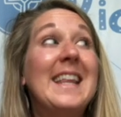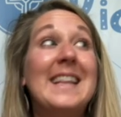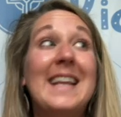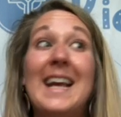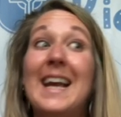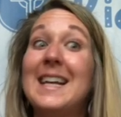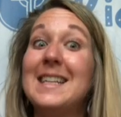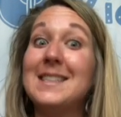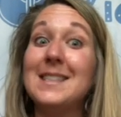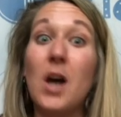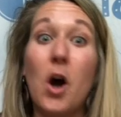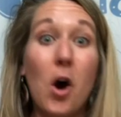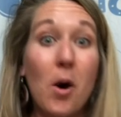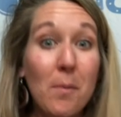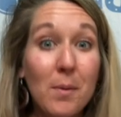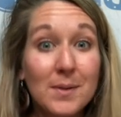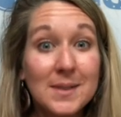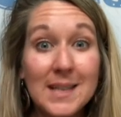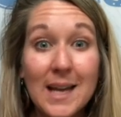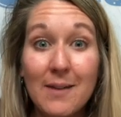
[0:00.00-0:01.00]
It's
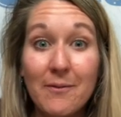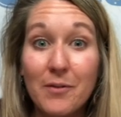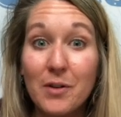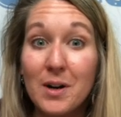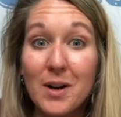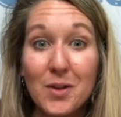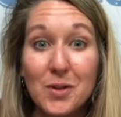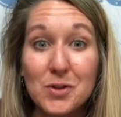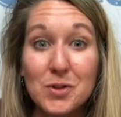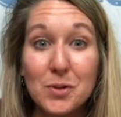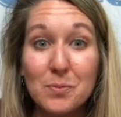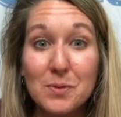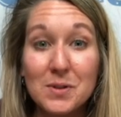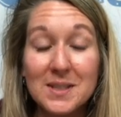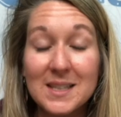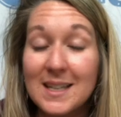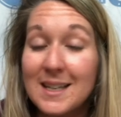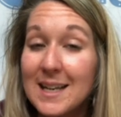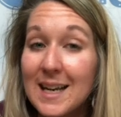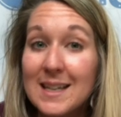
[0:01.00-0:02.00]
almost time for another Super
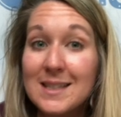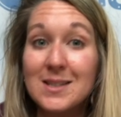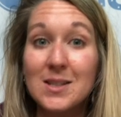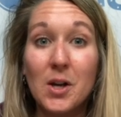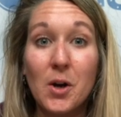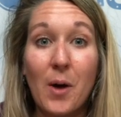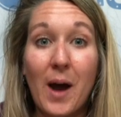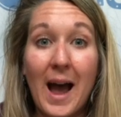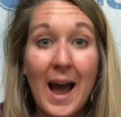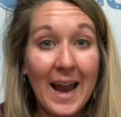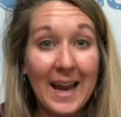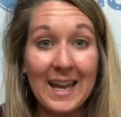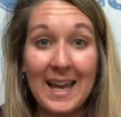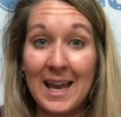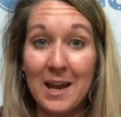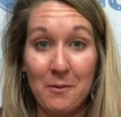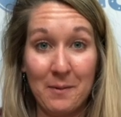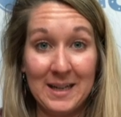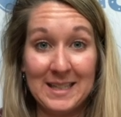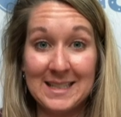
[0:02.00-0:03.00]
Sunday, so I
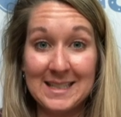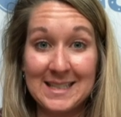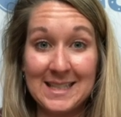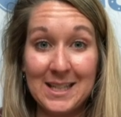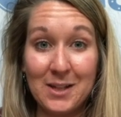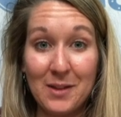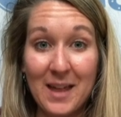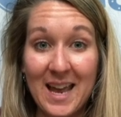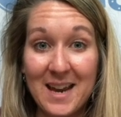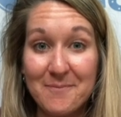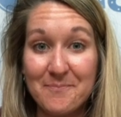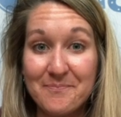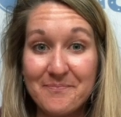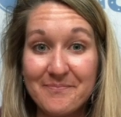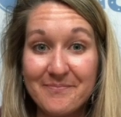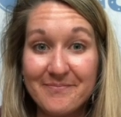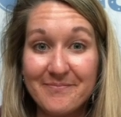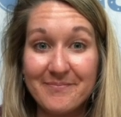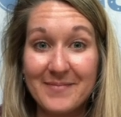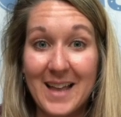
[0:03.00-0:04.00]
can't wait to see you then.
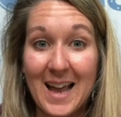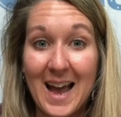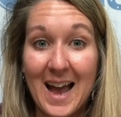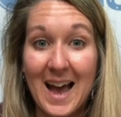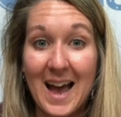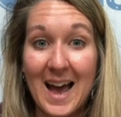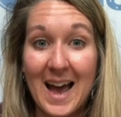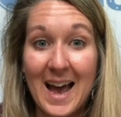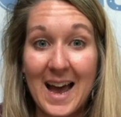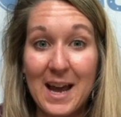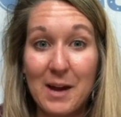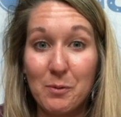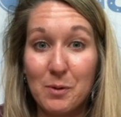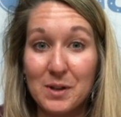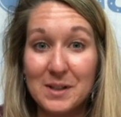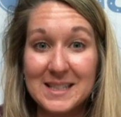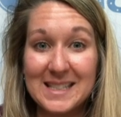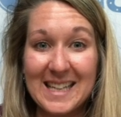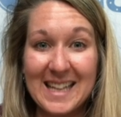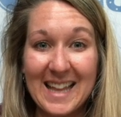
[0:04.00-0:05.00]
I
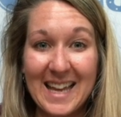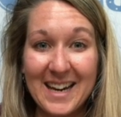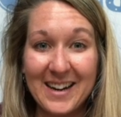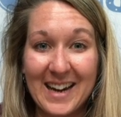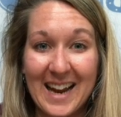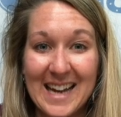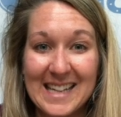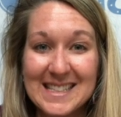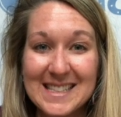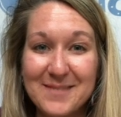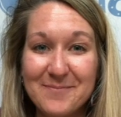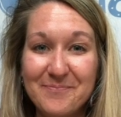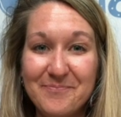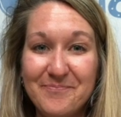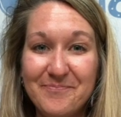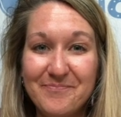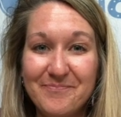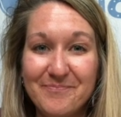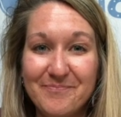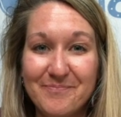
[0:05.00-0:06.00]
will see you later, guys.
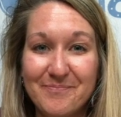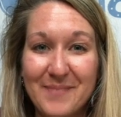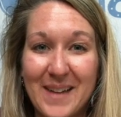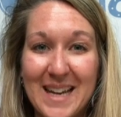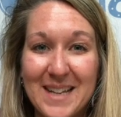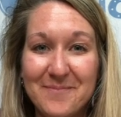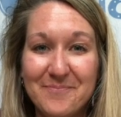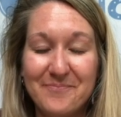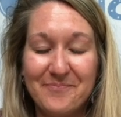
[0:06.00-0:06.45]
Bye.